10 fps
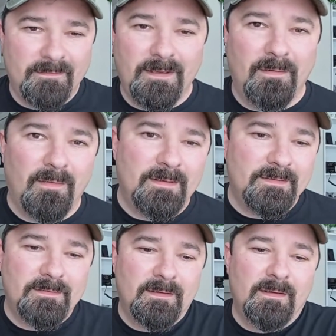you know,
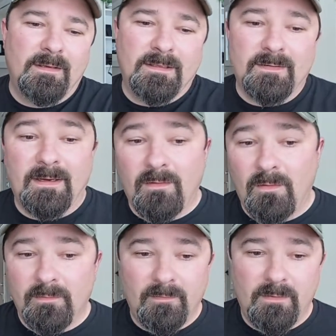that's, it's like
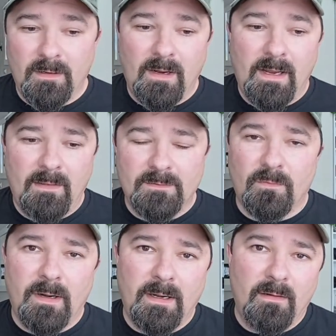calling, you know, hey, that's a
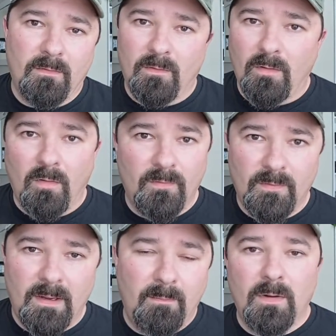radio and they're all the
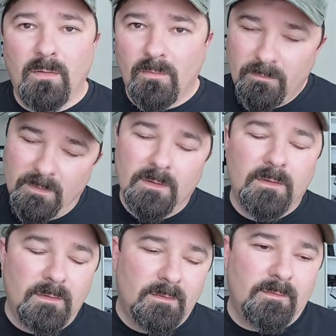same. No,
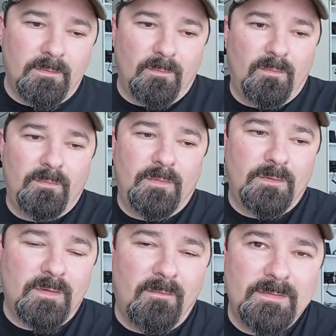there,
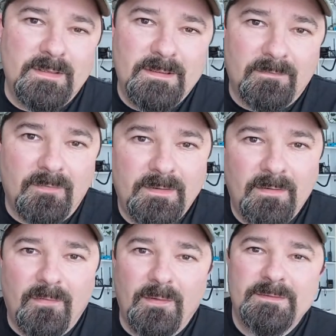there's obviously diff
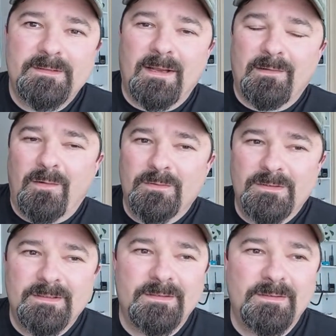different technologies